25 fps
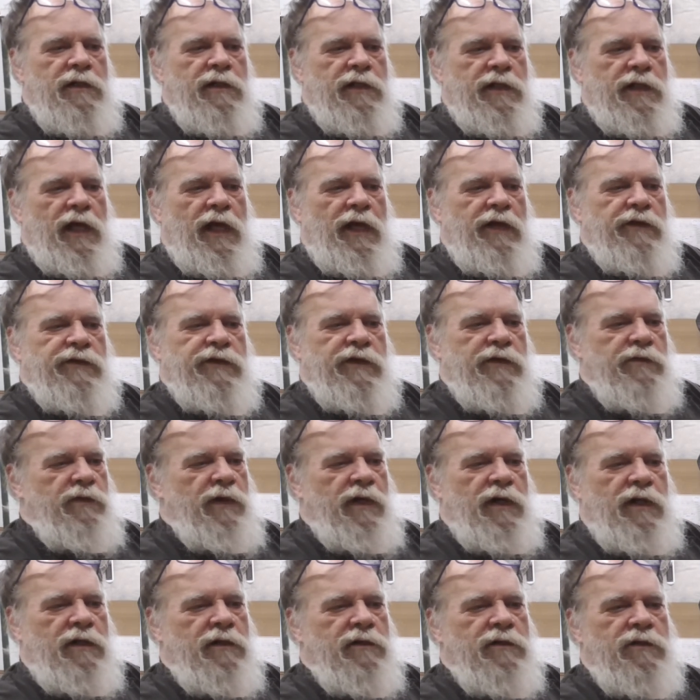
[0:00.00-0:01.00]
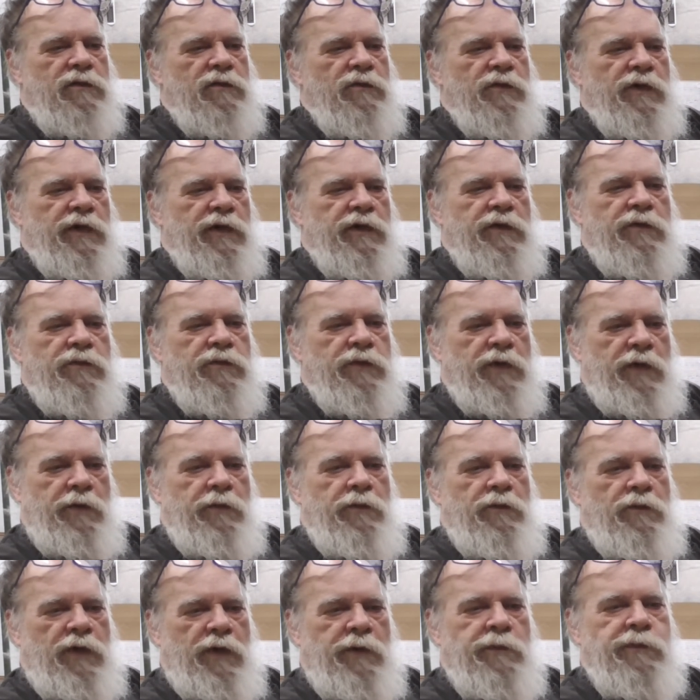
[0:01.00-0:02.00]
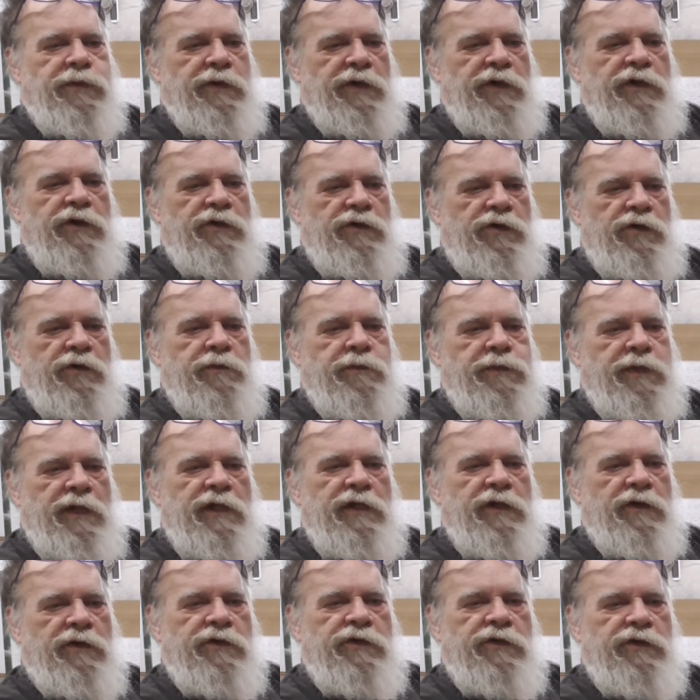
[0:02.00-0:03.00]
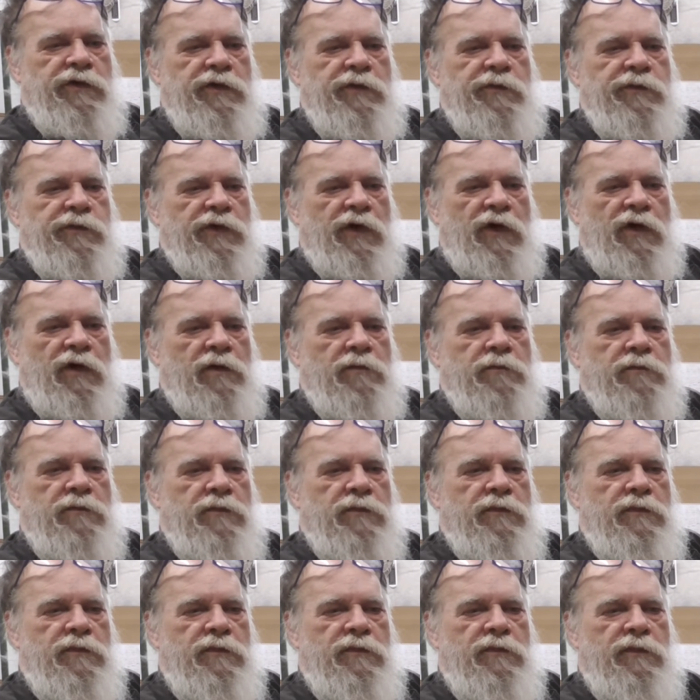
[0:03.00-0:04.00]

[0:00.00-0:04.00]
the guy said, well, we put new pitot tubes on them